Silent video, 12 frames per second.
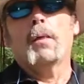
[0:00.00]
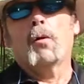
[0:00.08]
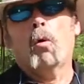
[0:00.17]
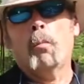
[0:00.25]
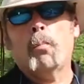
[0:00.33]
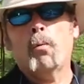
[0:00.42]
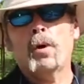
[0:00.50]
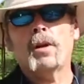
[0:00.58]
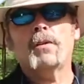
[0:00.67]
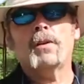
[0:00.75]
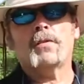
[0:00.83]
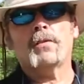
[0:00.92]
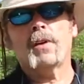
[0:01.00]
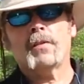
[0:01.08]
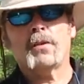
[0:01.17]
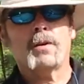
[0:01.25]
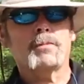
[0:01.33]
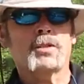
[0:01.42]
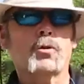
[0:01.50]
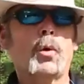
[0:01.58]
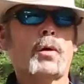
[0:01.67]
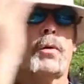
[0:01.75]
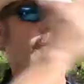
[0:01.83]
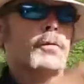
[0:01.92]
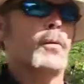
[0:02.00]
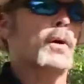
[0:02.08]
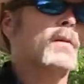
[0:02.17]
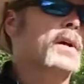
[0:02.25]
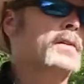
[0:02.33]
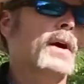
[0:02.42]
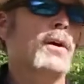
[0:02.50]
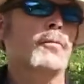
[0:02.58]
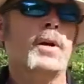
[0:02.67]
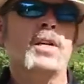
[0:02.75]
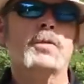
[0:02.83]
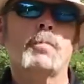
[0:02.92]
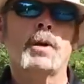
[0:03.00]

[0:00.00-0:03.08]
The whole point of this is not that I'm just quickly throwing lead downrange,